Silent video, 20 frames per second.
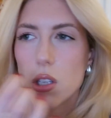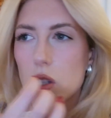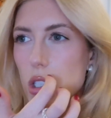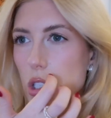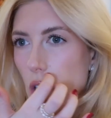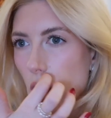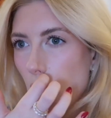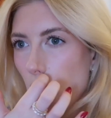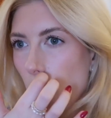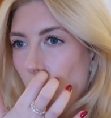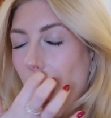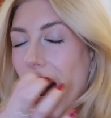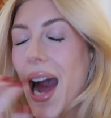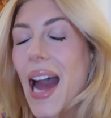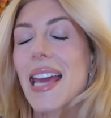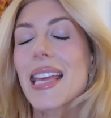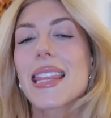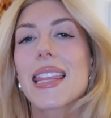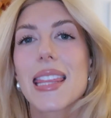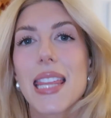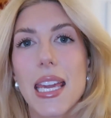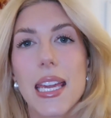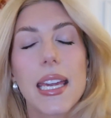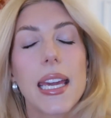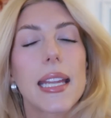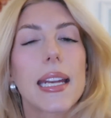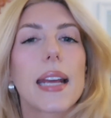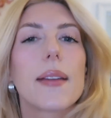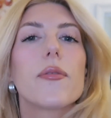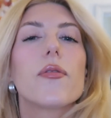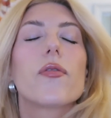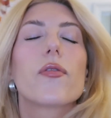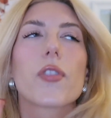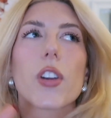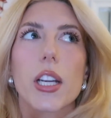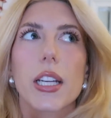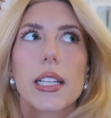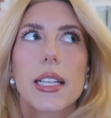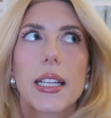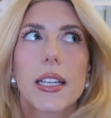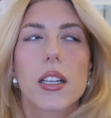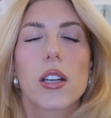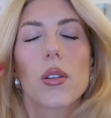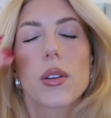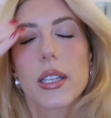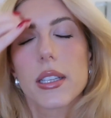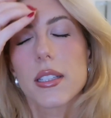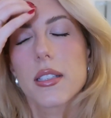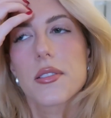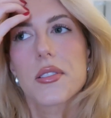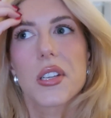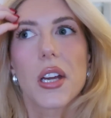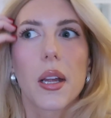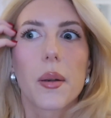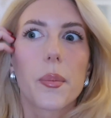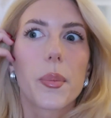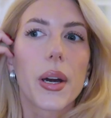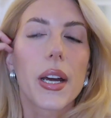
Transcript: So I think, and I freaking need to go get this done,